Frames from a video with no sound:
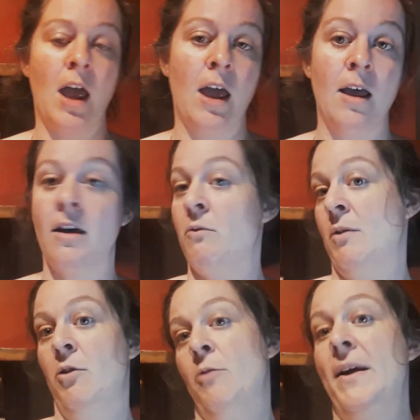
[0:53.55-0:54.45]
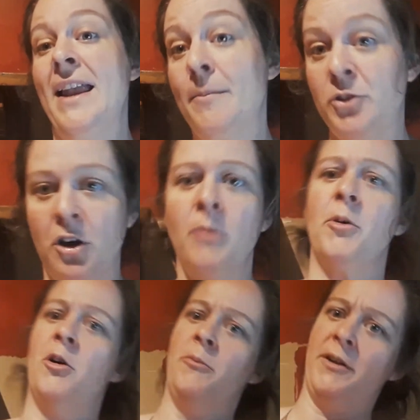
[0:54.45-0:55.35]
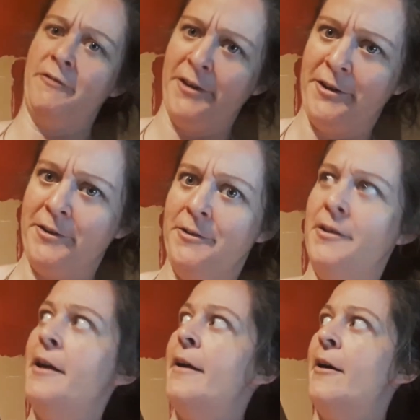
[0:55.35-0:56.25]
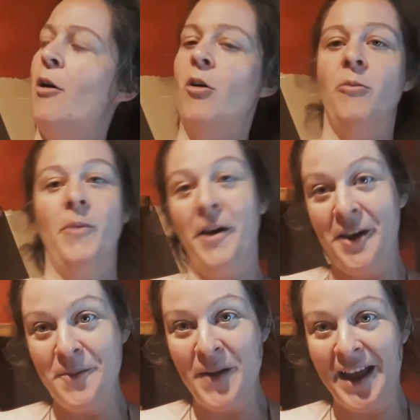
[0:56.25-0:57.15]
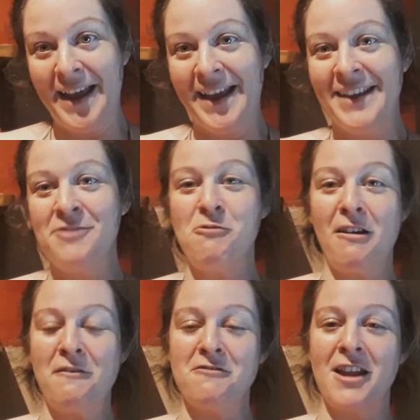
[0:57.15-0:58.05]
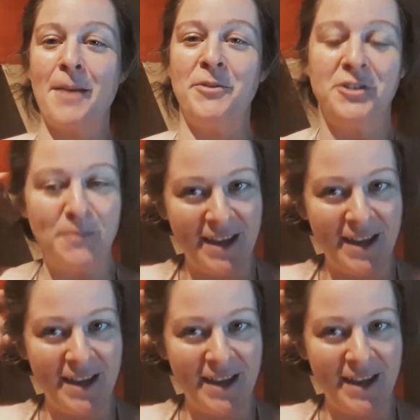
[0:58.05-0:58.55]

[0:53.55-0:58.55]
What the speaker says: my laptop, on my phone, on my iPad, wherever I happen to